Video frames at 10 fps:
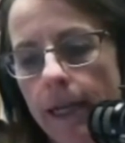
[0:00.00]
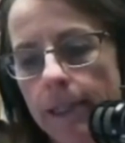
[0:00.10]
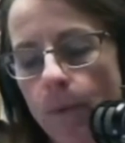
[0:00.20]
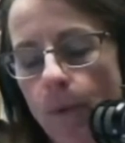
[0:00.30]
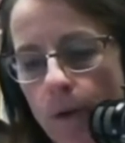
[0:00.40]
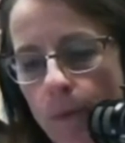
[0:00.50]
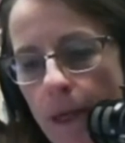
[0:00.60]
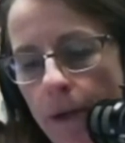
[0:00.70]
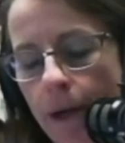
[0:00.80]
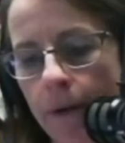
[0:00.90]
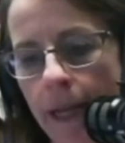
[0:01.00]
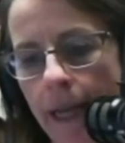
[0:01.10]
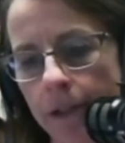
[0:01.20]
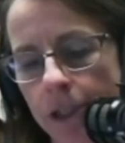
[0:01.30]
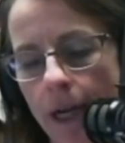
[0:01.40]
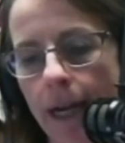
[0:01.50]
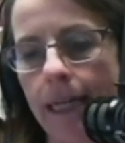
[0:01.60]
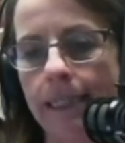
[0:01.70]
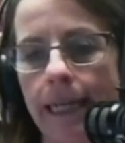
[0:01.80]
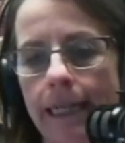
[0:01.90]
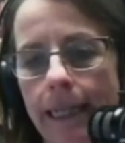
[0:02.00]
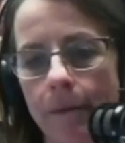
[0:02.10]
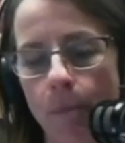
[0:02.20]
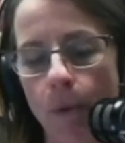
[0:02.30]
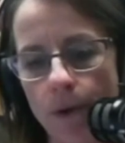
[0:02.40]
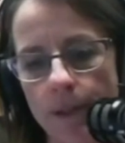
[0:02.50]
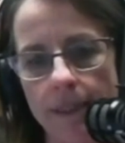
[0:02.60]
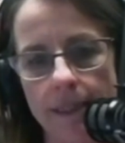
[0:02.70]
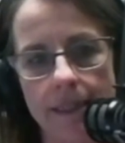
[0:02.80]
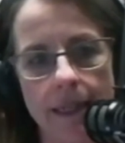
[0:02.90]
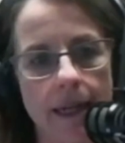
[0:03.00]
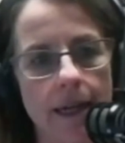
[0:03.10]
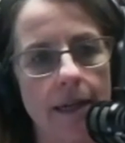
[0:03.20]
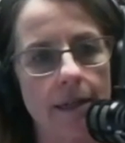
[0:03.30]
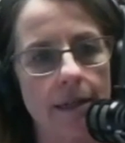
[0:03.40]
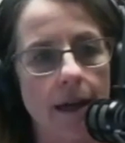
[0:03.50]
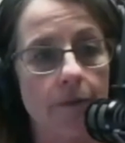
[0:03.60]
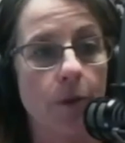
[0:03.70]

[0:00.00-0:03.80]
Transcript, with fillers: to work with Becker County Energize and the importance uh, of the